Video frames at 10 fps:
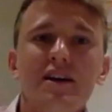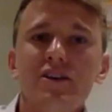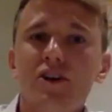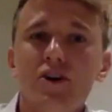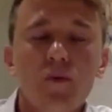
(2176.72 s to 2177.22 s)

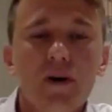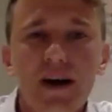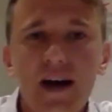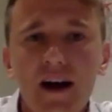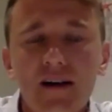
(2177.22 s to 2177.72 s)
you know,
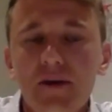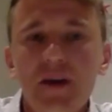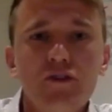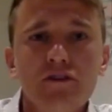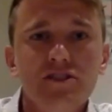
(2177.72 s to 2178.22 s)

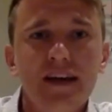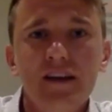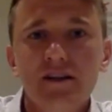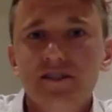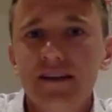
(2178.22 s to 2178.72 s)
if you
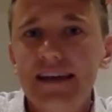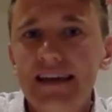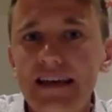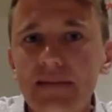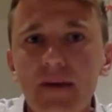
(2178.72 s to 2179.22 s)
send us an
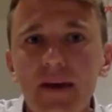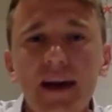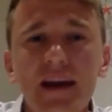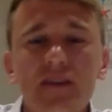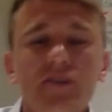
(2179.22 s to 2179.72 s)

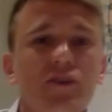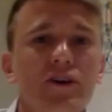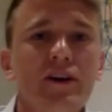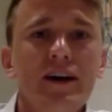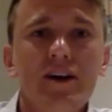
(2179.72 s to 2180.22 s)
email
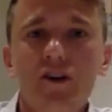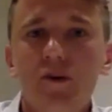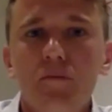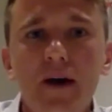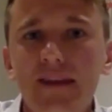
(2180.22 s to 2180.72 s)
or, you
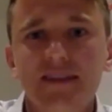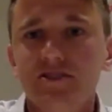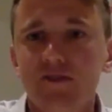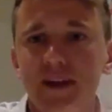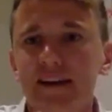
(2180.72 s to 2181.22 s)
know, Matt is
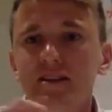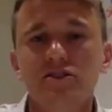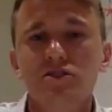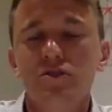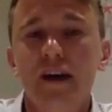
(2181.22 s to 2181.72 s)
connecting
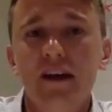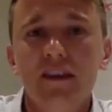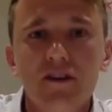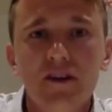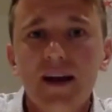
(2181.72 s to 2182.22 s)
us
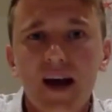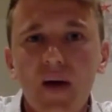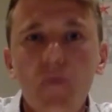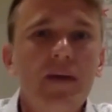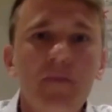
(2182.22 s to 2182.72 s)
together,
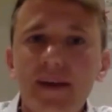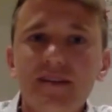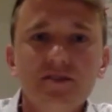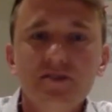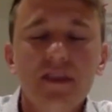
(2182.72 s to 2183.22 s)
we can make
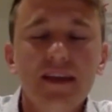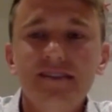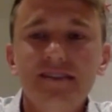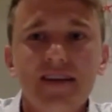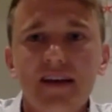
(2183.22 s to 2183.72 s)
things
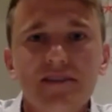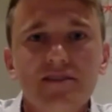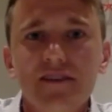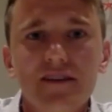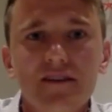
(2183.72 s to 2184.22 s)
like that,
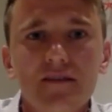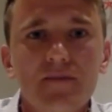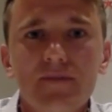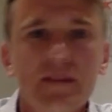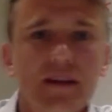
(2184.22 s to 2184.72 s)

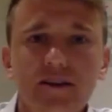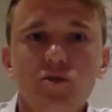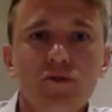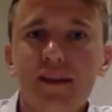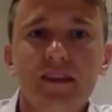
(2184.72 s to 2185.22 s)
like
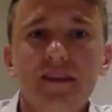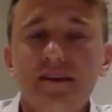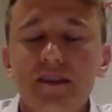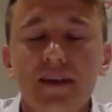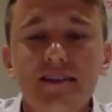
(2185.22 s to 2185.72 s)
sort that
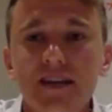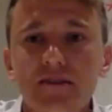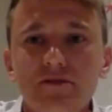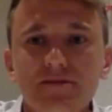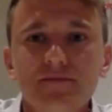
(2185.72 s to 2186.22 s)
things
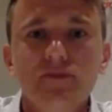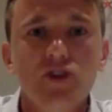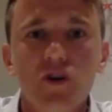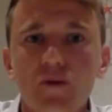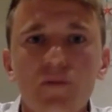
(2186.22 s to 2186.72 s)
out.
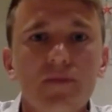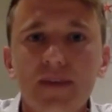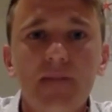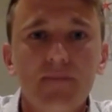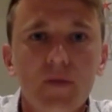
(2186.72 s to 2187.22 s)
So
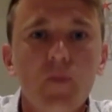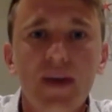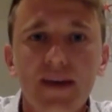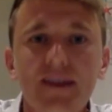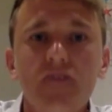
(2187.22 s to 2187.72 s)
yeah, we
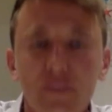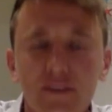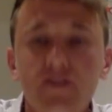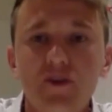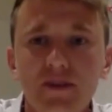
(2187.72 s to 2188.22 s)
can
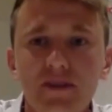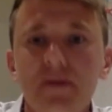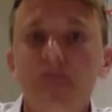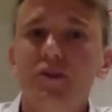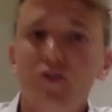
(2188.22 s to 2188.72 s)
definitely do it,
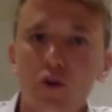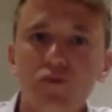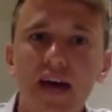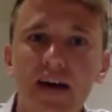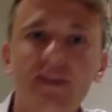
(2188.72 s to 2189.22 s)
but we don't
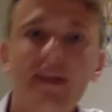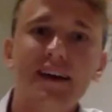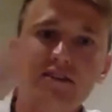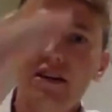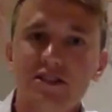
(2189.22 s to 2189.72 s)
have like
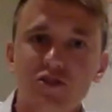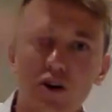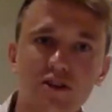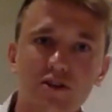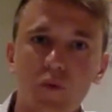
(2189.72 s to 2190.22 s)
a
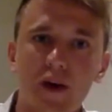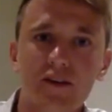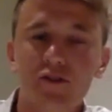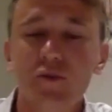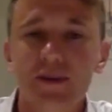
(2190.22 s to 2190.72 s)
structured way
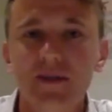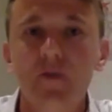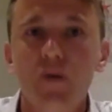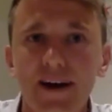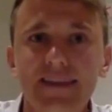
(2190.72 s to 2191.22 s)
on doing it
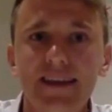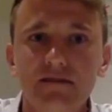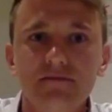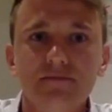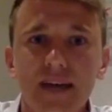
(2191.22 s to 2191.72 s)
right
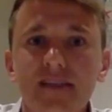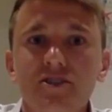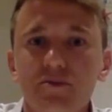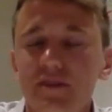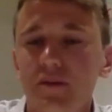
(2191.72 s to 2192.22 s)
now. That is
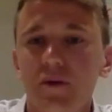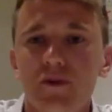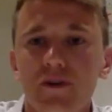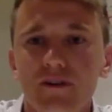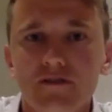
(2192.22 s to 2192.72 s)
something that we're
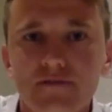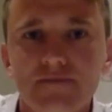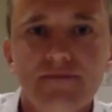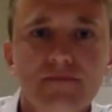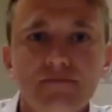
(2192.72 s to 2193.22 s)
working on.
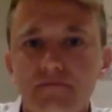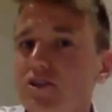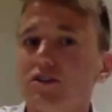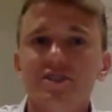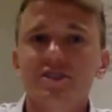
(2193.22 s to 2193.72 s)
But
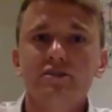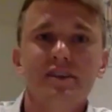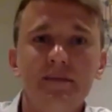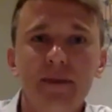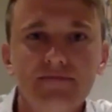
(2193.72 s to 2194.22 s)
just send us an
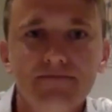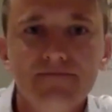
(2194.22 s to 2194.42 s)
email.